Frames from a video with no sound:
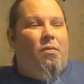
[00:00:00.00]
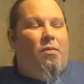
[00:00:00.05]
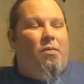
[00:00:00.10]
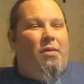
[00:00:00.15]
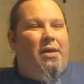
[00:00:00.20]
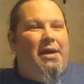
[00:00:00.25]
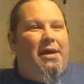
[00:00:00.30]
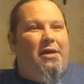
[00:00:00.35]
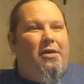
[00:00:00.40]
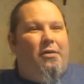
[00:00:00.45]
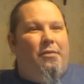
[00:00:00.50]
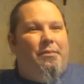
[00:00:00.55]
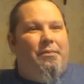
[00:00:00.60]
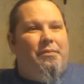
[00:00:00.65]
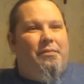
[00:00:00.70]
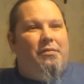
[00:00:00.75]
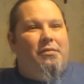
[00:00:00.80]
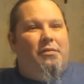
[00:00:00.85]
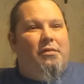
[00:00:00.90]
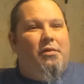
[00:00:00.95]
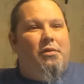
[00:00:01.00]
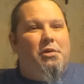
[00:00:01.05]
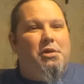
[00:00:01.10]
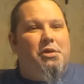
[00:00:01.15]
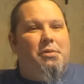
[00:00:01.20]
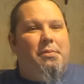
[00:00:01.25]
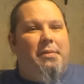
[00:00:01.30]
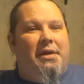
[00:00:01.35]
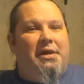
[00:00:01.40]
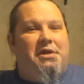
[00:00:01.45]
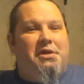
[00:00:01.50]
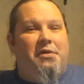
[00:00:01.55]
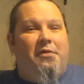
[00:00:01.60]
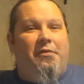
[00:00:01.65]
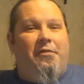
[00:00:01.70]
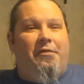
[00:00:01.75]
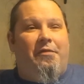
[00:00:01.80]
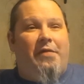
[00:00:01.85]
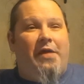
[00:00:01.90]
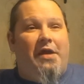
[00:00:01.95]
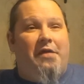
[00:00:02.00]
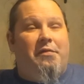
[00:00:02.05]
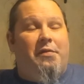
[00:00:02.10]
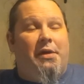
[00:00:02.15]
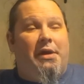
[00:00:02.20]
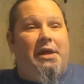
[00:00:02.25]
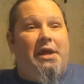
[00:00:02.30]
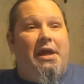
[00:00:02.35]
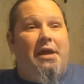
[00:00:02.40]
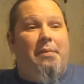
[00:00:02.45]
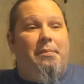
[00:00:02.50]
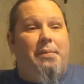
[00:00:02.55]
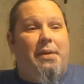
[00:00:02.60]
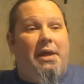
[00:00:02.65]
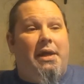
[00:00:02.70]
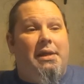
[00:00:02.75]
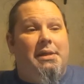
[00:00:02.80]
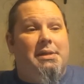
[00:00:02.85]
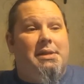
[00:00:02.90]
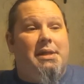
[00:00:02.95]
Well, those are my two favorite campaign